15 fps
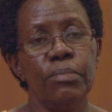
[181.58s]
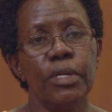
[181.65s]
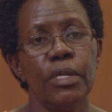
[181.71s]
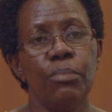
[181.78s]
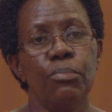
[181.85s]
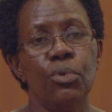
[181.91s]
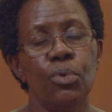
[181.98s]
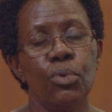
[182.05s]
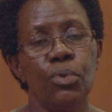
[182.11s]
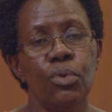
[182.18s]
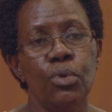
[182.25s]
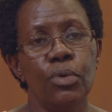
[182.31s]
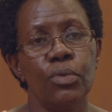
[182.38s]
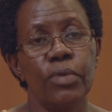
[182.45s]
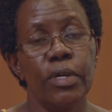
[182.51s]
be able
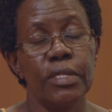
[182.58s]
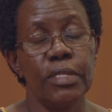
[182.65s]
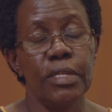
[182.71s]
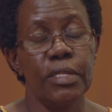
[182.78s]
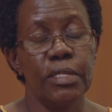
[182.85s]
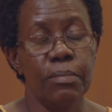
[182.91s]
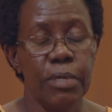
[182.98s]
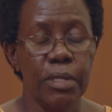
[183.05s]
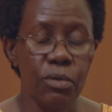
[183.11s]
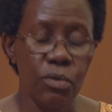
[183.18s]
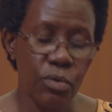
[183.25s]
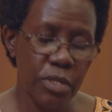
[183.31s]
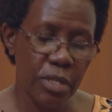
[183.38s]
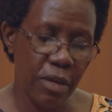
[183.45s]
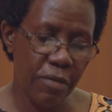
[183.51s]
to access medical
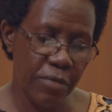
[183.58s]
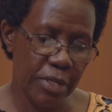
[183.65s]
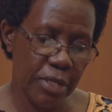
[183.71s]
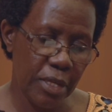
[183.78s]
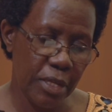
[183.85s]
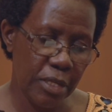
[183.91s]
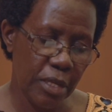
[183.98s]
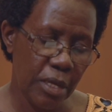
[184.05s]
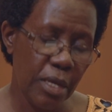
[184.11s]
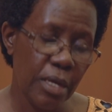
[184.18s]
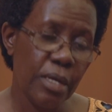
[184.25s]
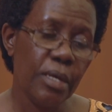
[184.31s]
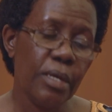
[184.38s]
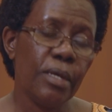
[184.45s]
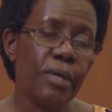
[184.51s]
services,
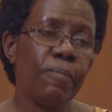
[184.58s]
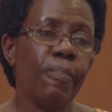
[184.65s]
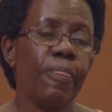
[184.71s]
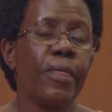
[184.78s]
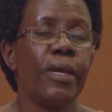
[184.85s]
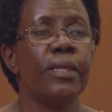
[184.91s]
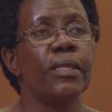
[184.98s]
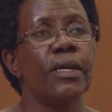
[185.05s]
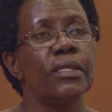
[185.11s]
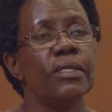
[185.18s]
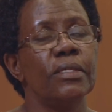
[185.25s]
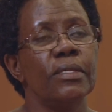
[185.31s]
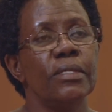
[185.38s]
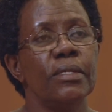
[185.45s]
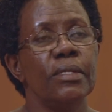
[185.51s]
and that
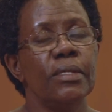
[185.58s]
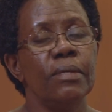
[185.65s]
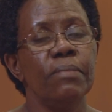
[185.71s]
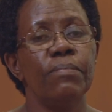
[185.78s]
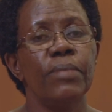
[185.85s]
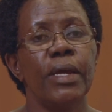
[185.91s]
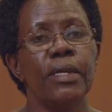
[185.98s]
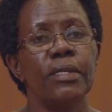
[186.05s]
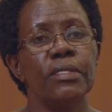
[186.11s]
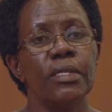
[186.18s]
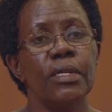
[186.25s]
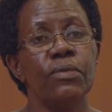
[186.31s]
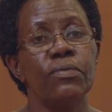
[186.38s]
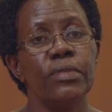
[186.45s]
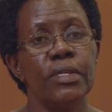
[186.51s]
implies
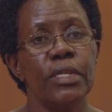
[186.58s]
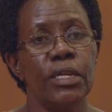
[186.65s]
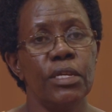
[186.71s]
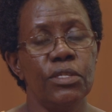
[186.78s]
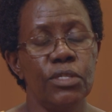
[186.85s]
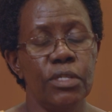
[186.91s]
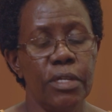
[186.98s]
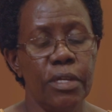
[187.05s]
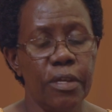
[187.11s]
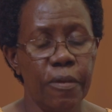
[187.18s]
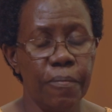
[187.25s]
healthy aging.